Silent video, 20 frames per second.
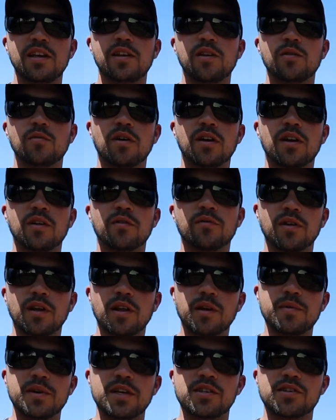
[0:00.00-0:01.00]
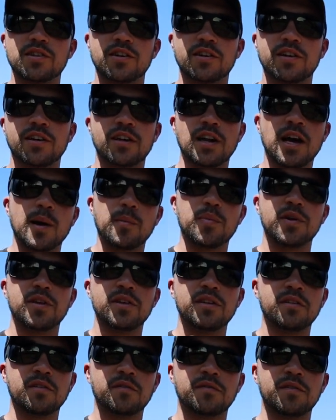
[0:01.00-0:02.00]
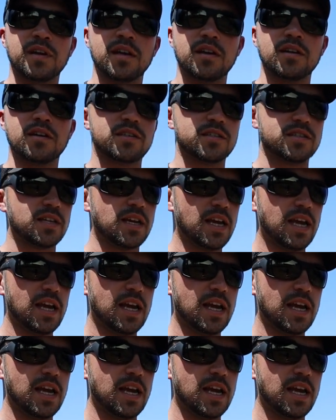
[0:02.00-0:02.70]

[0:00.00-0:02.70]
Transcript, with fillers: you want to really be sure you're not putting your fingers